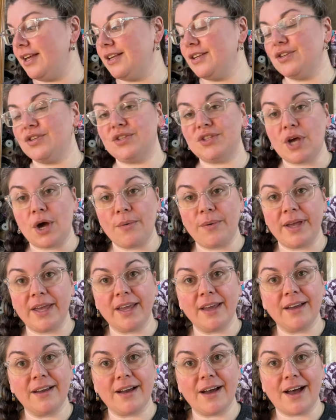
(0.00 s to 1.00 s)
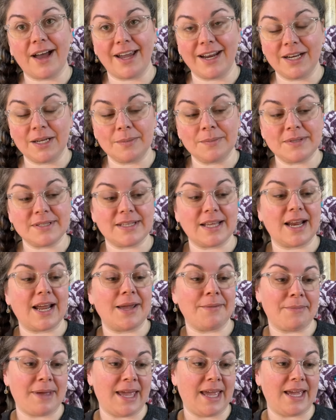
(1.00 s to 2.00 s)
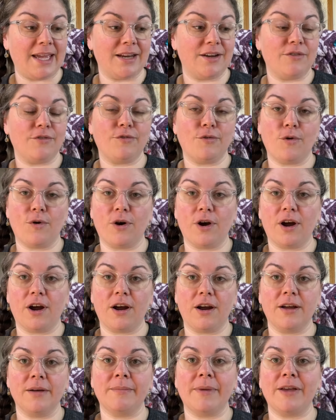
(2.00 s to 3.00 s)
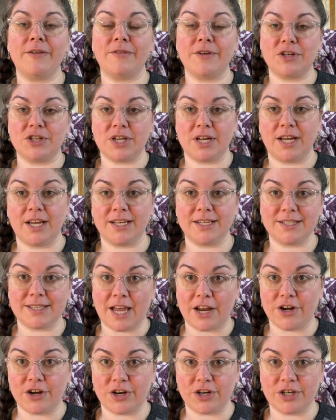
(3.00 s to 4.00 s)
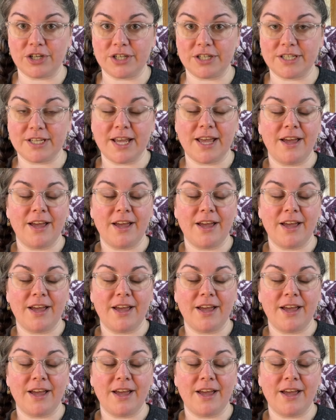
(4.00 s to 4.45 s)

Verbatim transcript: sewing items that I made for my fish extenders